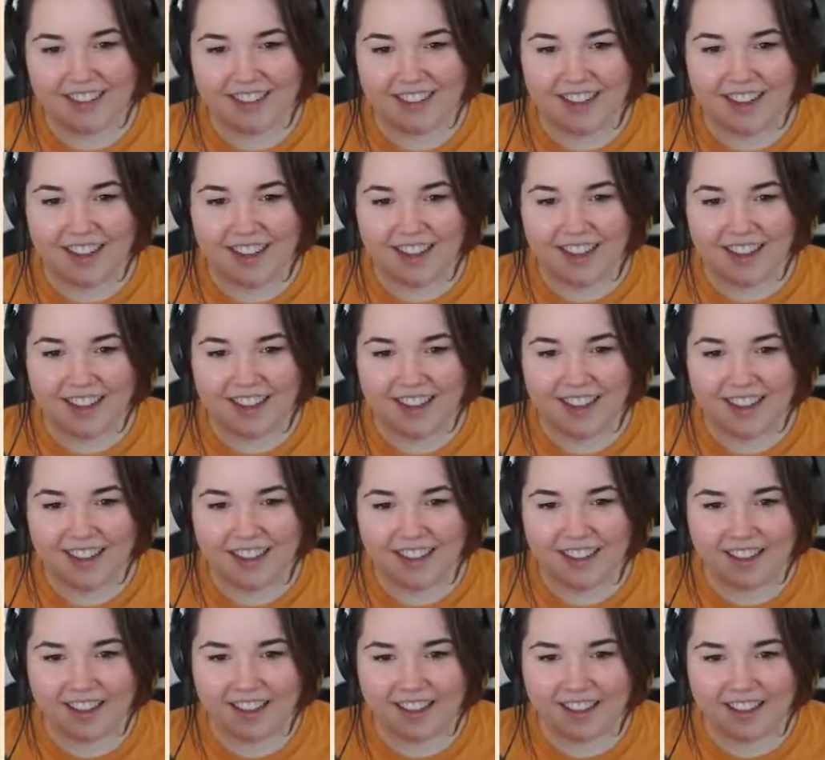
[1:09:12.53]

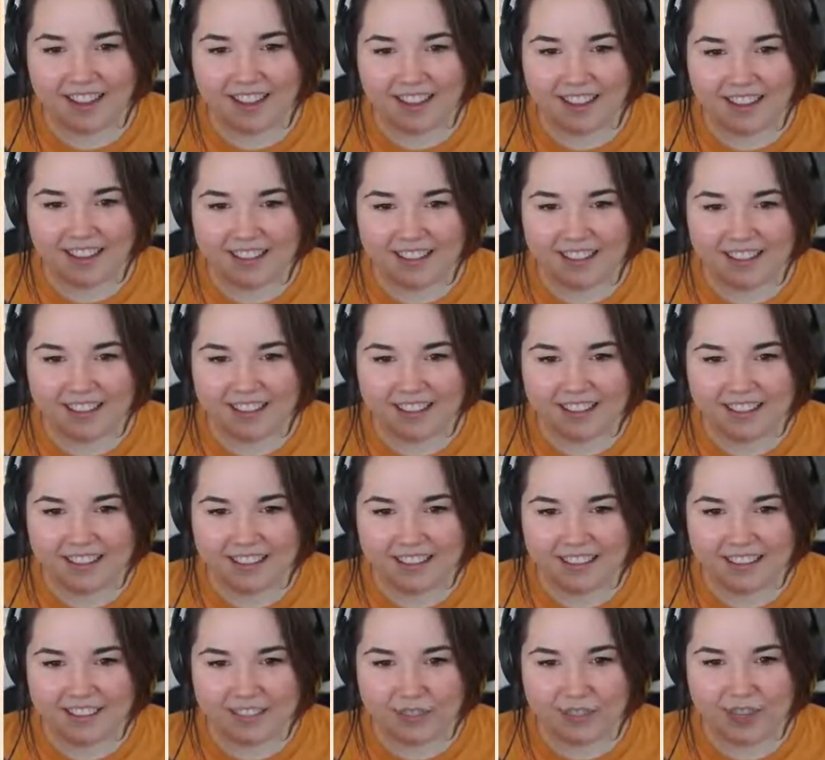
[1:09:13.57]
And
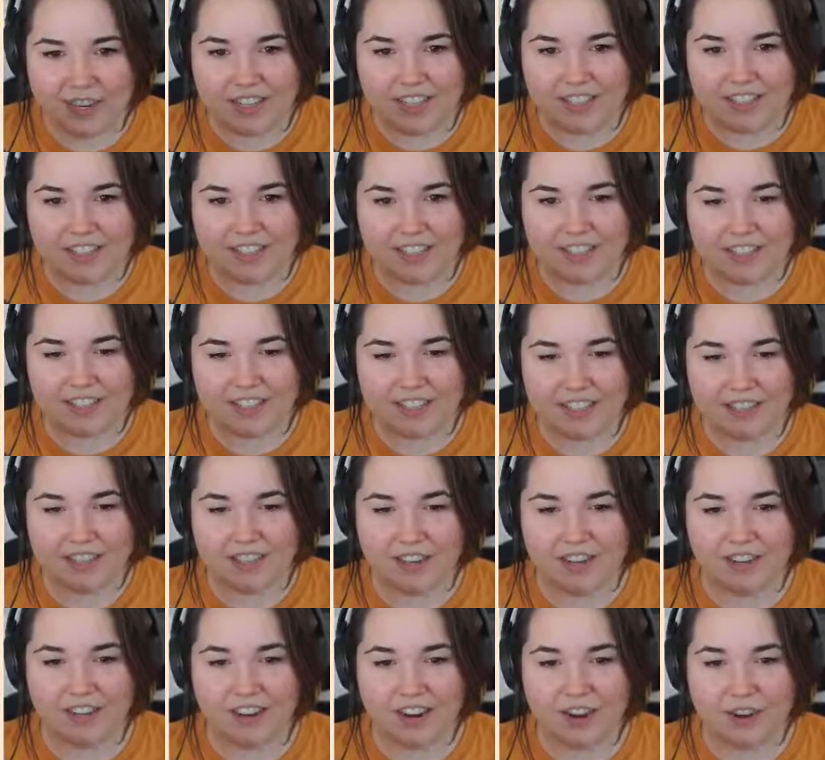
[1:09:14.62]
Rin says to
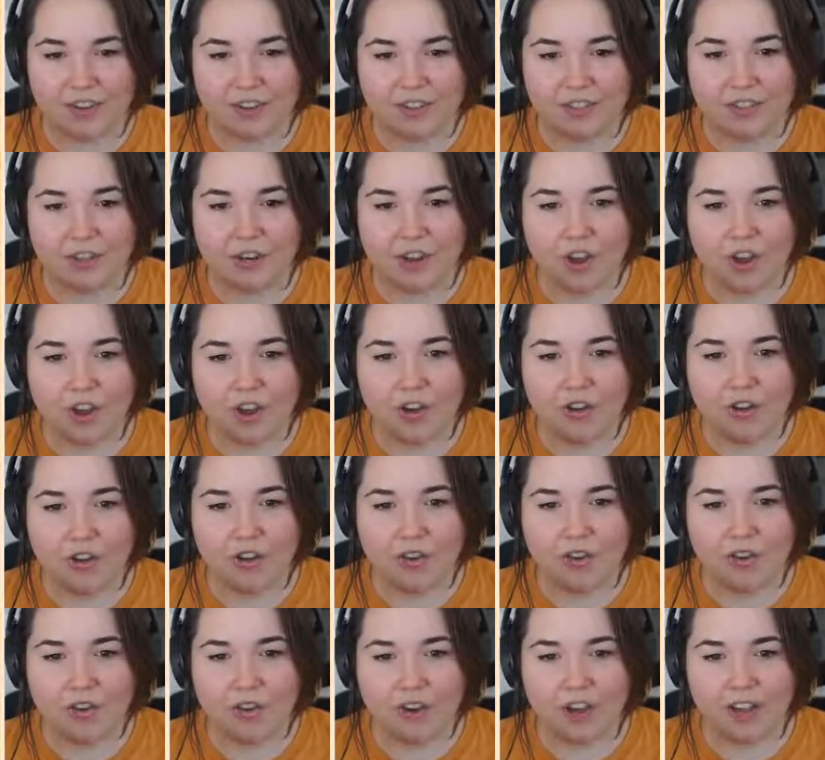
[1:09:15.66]
Dark Hours,
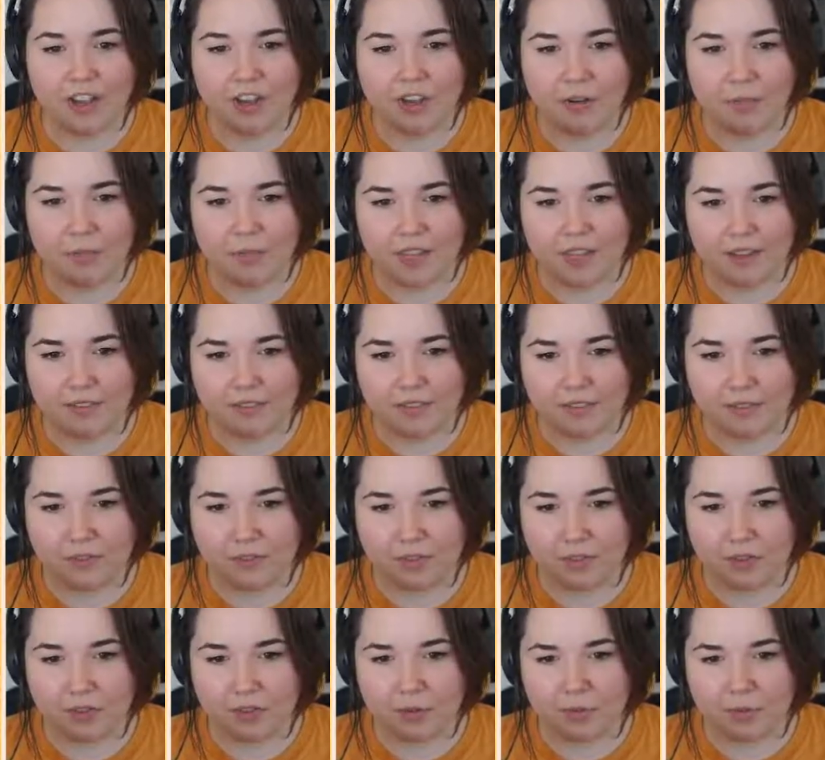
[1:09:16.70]
no, I hope life gives
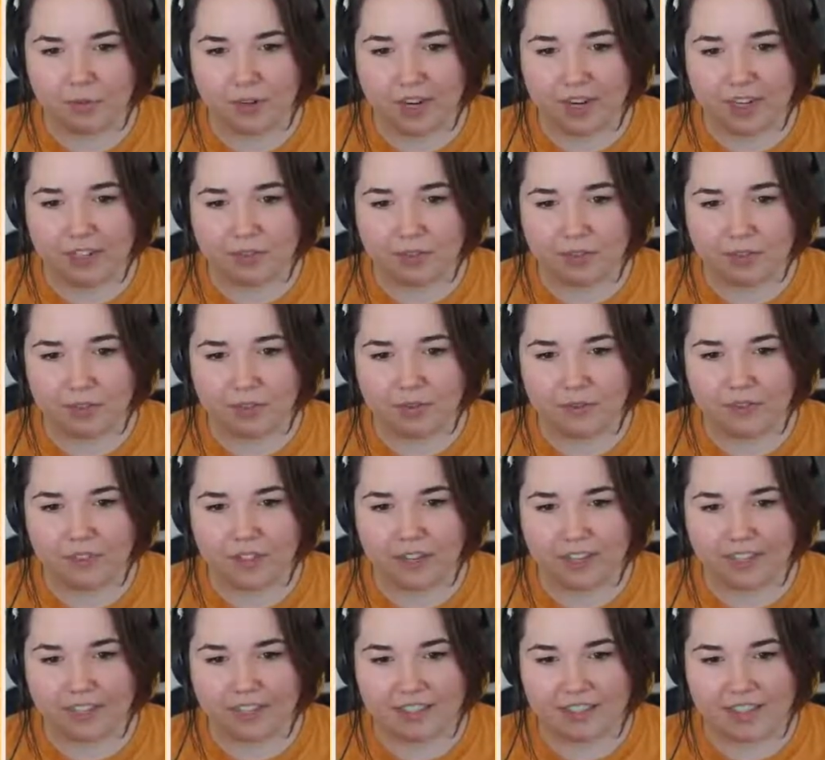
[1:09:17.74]
you a break soon.
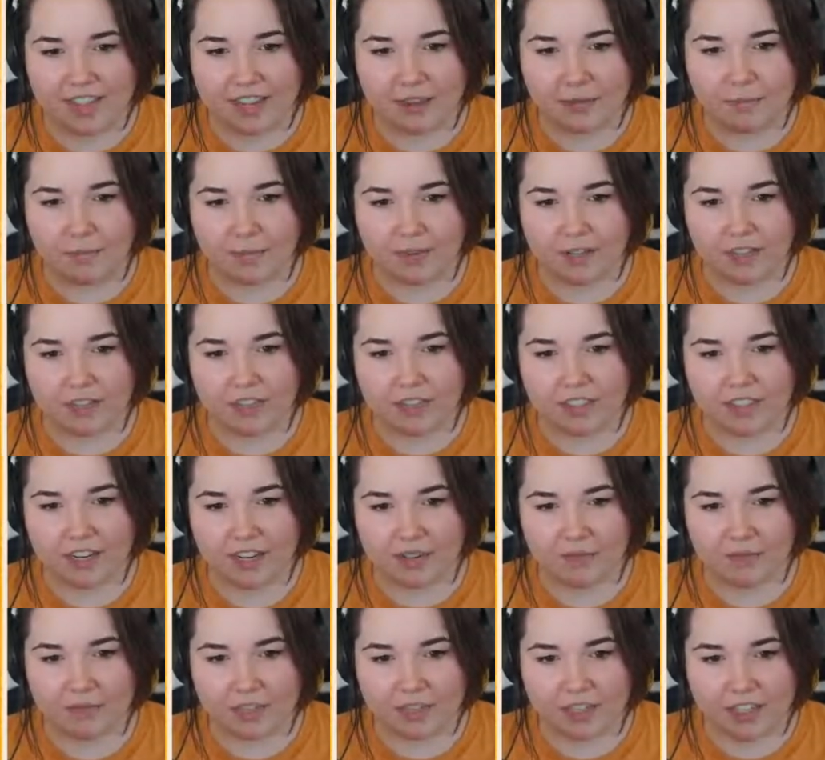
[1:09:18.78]
And same, I just
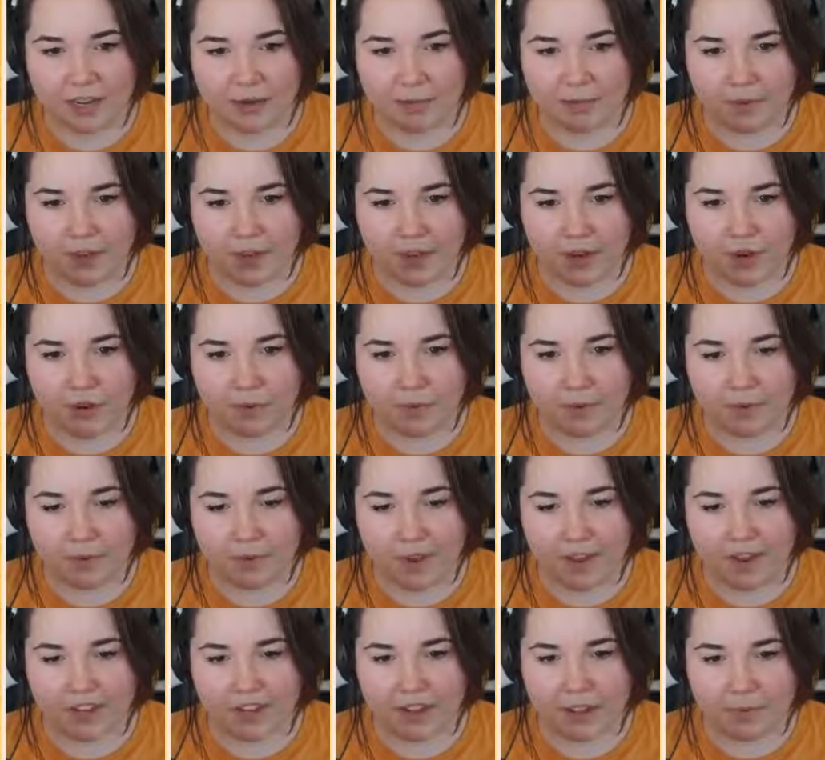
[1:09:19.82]
had free time open
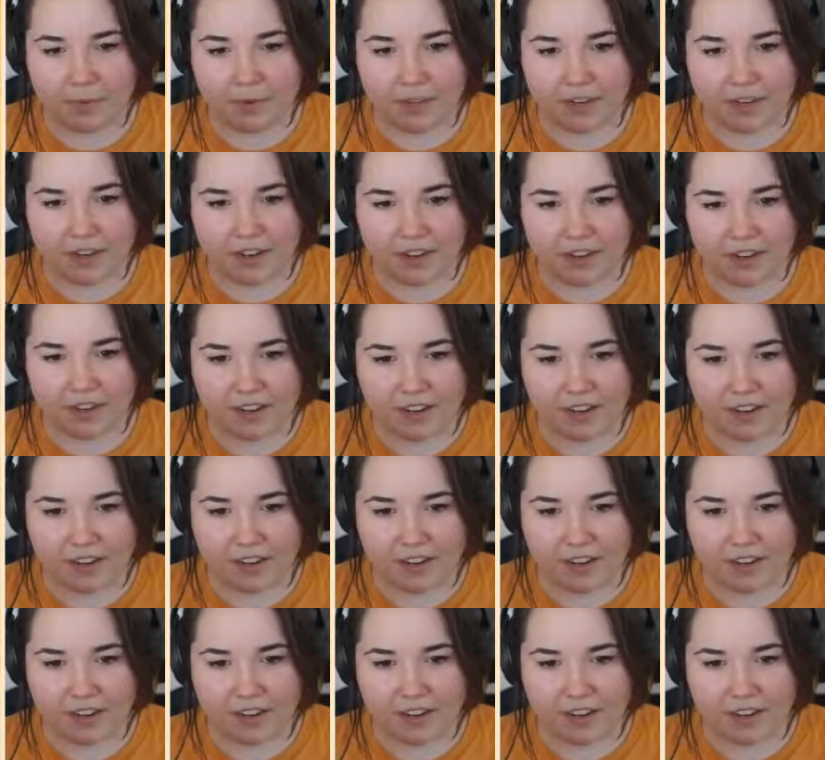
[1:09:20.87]
back up here.